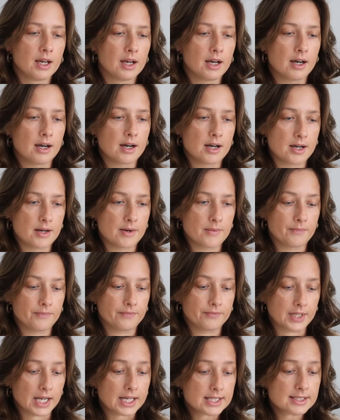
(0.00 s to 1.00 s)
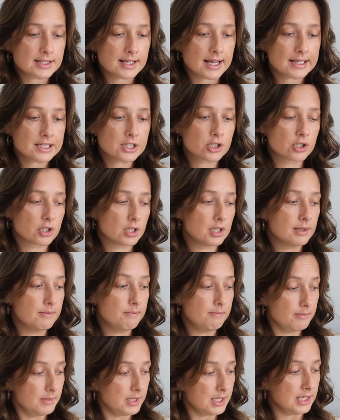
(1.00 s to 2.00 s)
That's actually
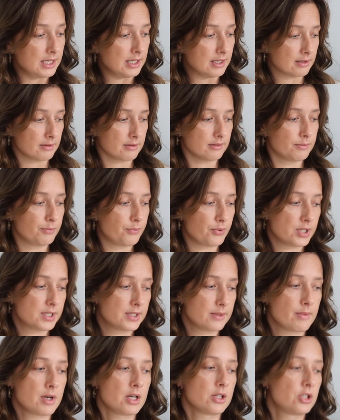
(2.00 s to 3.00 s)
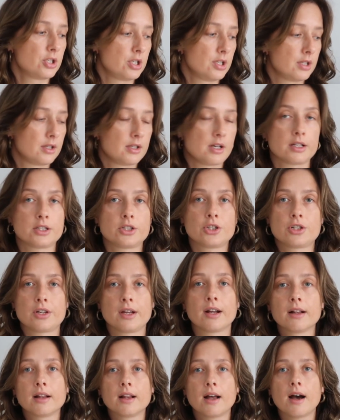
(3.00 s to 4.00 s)
me, pretty much in a
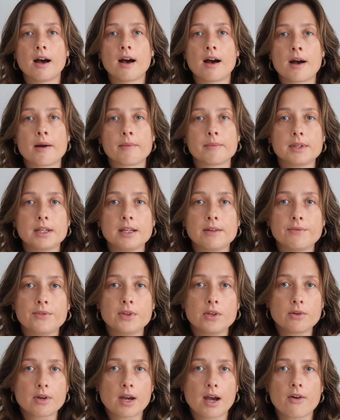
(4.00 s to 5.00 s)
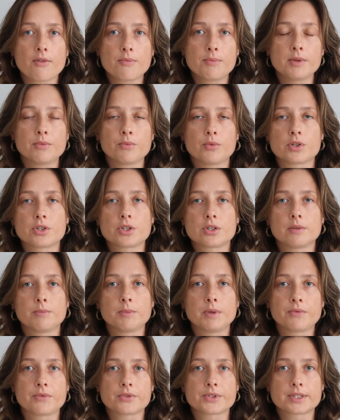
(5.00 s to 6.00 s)
nutshell. If you have been watching
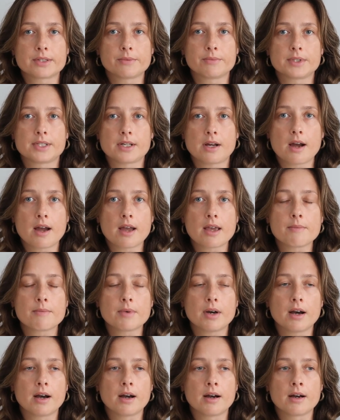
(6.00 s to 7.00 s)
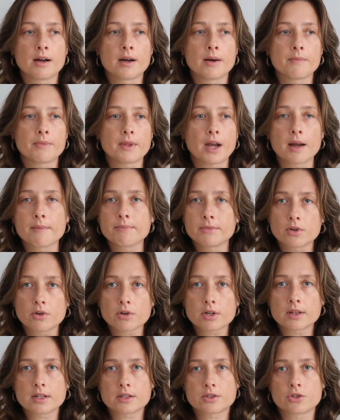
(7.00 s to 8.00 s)
me for some time, I'm
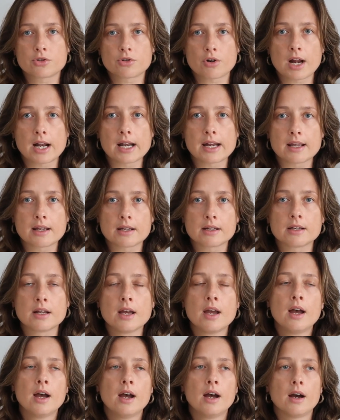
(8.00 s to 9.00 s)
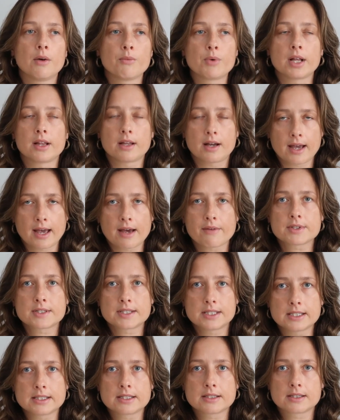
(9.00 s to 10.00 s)
not an Australian. Well, I have a
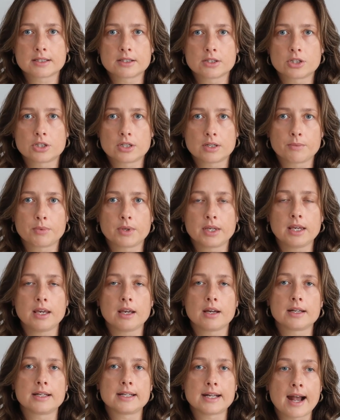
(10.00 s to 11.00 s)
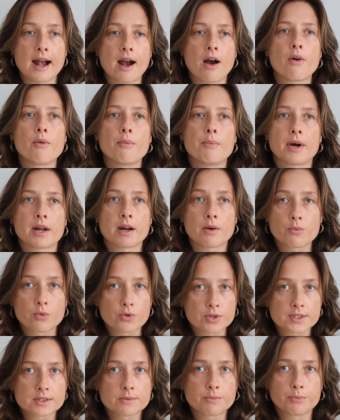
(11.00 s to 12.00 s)
citizenship here now, but I
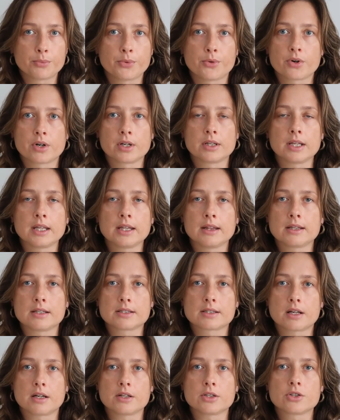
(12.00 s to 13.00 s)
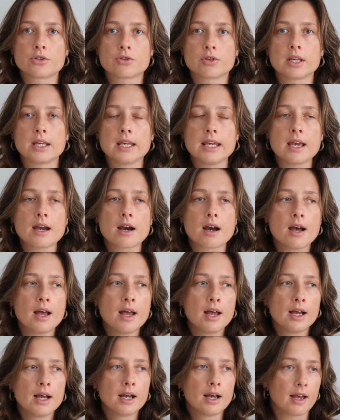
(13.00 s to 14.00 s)
wasn't born in this country here.
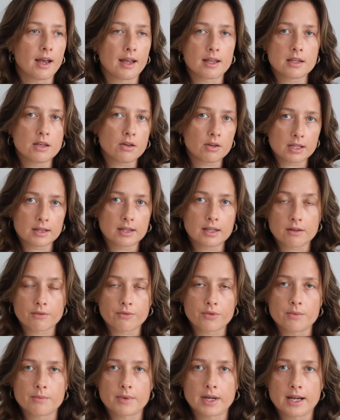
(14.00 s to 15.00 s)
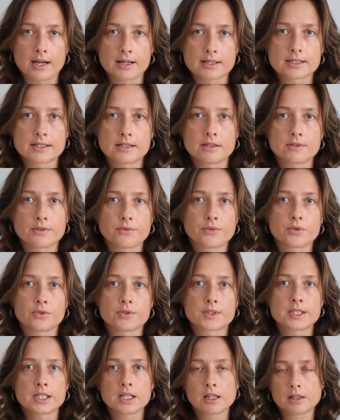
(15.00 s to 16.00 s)
And you can hear from my accent, of
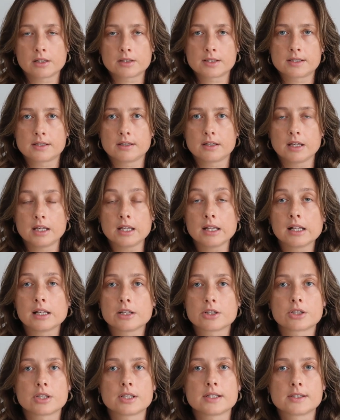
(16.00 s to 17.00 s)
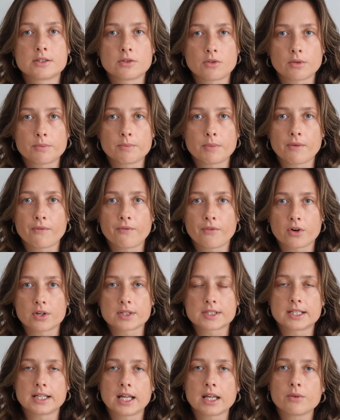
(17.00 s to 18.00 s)
course, English is not my
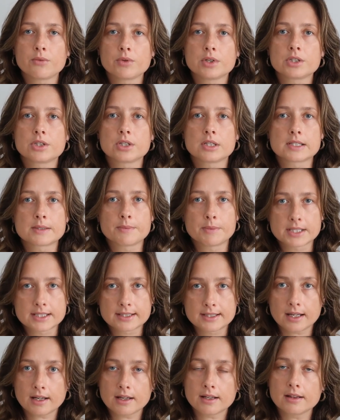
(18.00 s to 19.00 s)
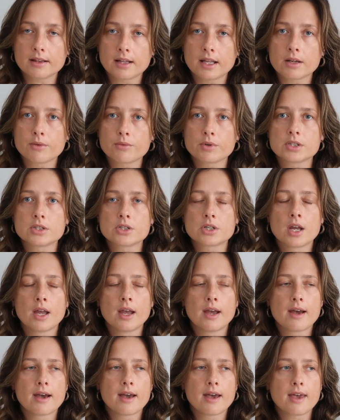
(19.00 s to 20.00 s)
first language, it's my second language.
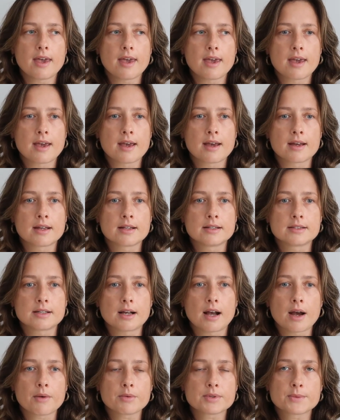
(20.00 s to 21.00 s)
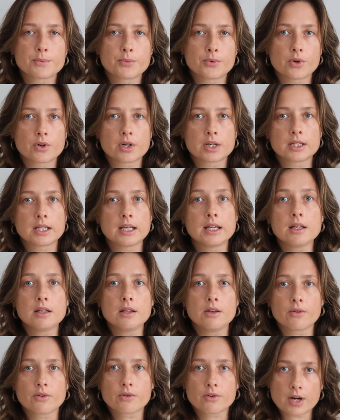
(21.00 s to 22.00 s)
And I was born in
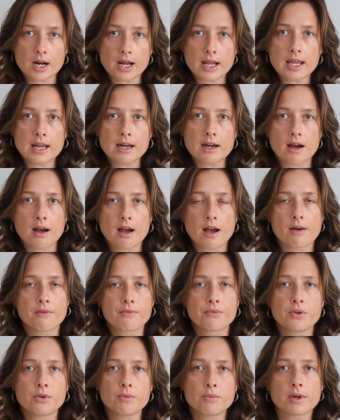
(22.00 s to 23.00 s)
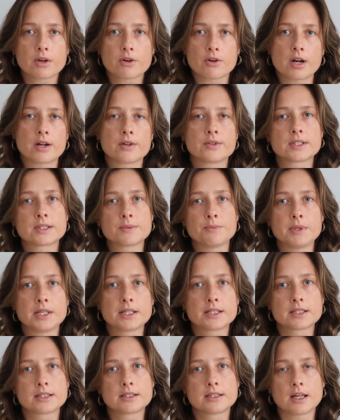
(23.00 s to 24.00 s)
Ukraine. I have few backgrounds
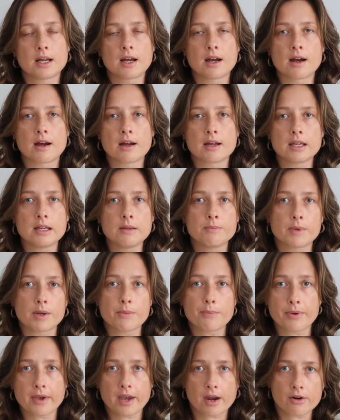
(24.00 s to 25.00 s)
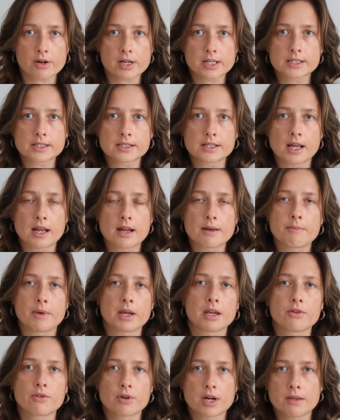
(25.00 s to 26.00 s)
mixed in my parents and
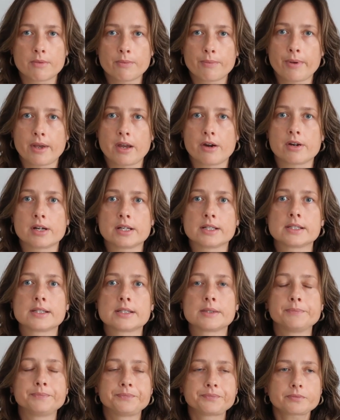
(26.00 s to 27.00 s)
my grandparents.